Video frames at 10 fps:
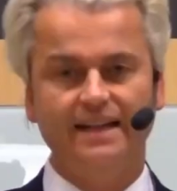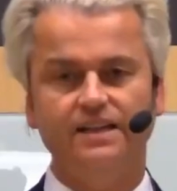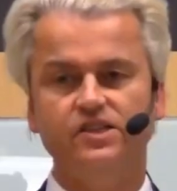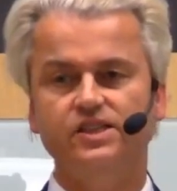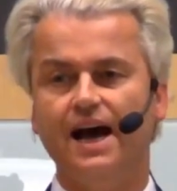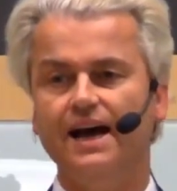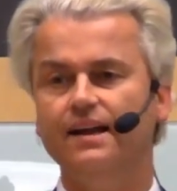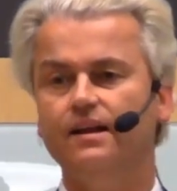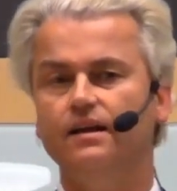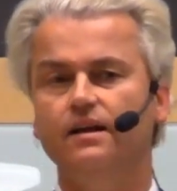And the
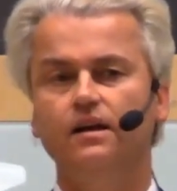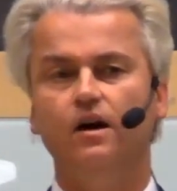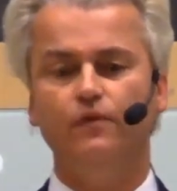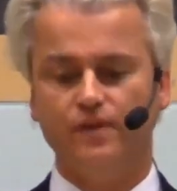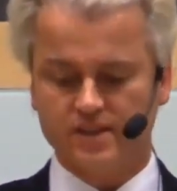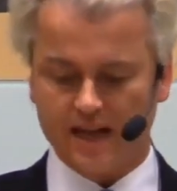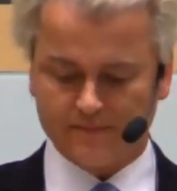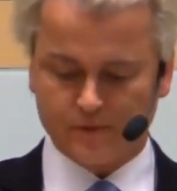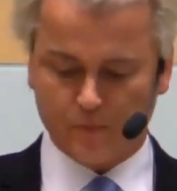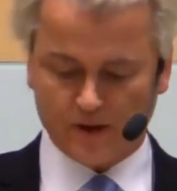sign of
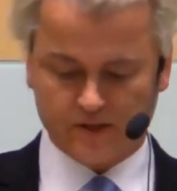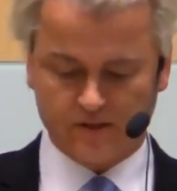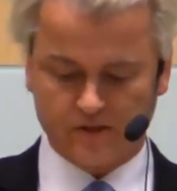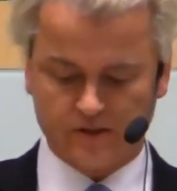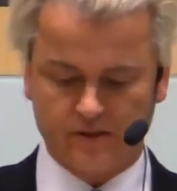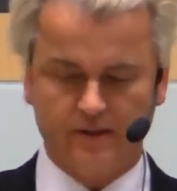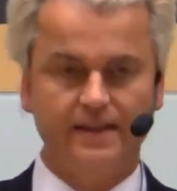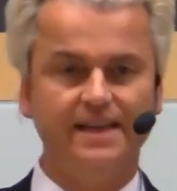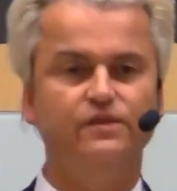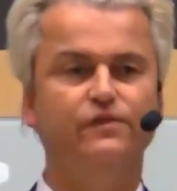Islam's presence
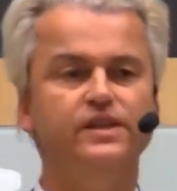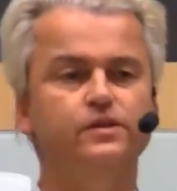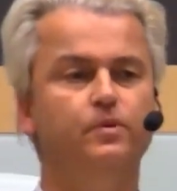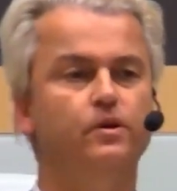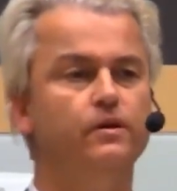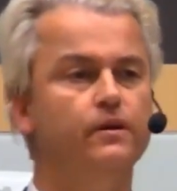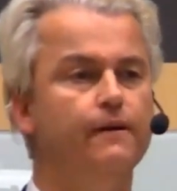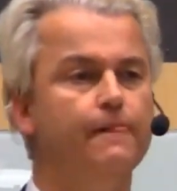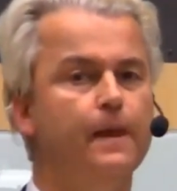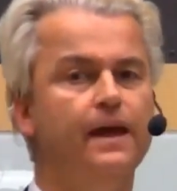is
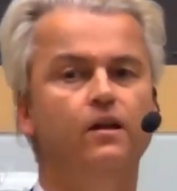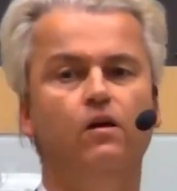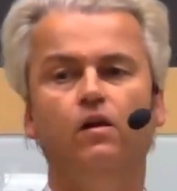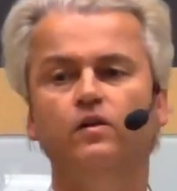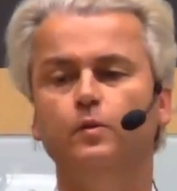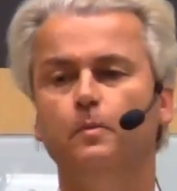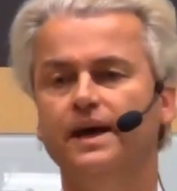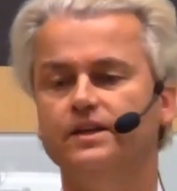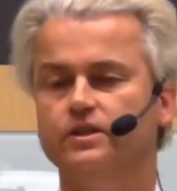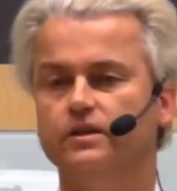visible in all the
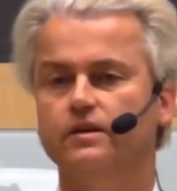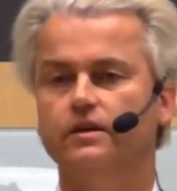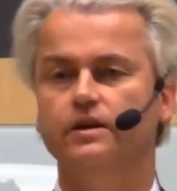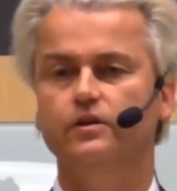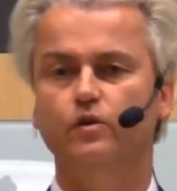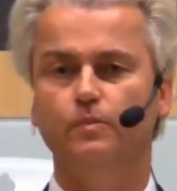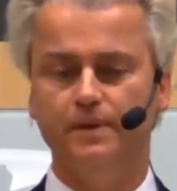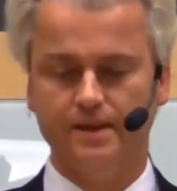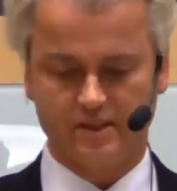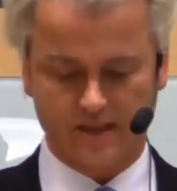major
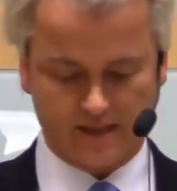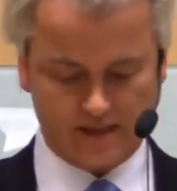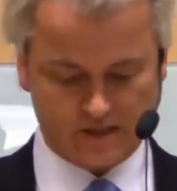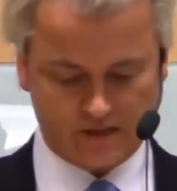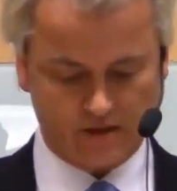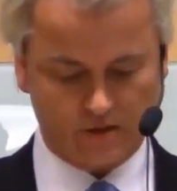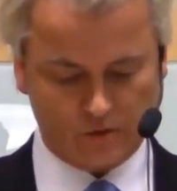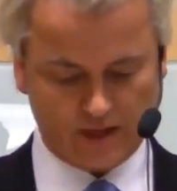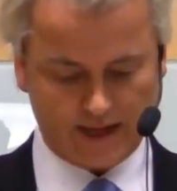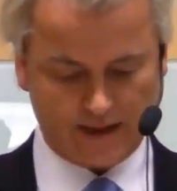European cities
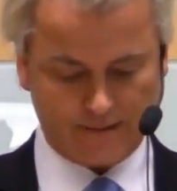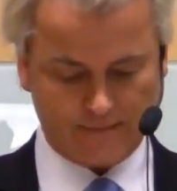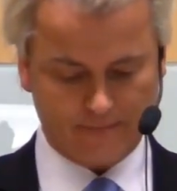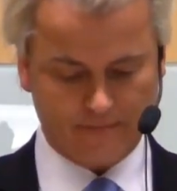today.